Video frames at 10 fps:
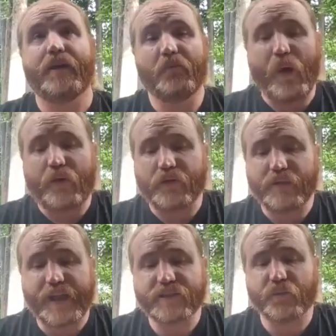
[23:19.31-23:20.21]
While
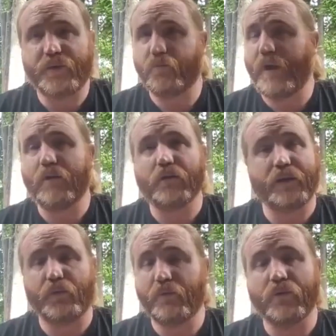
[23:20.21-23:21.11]

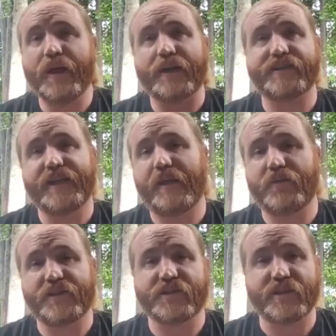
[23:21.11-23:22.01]
we will not say
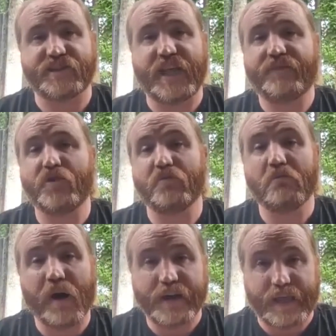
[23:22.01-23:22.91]
this is going to save you
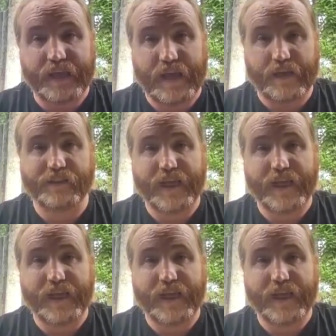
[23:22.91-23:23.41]
money on